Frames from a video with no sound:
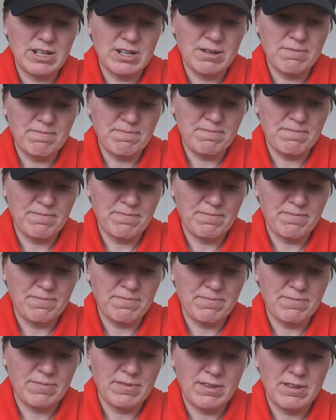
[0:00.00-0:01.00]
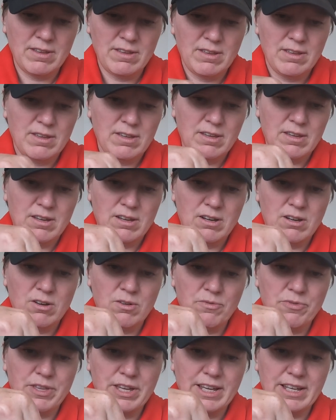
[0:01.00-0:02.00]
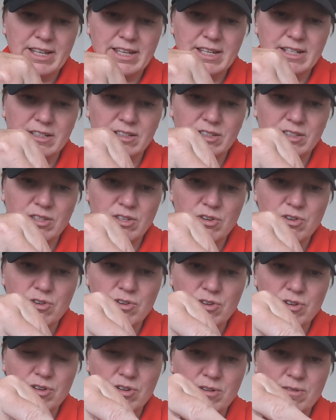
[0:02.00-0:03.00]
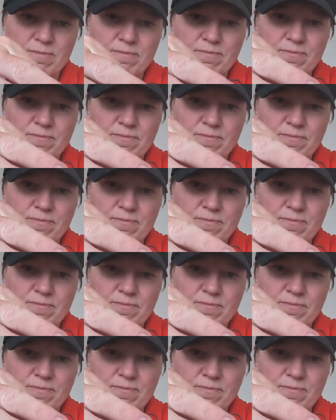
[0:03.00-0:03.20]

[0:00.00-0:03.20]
gum, hold that against the hook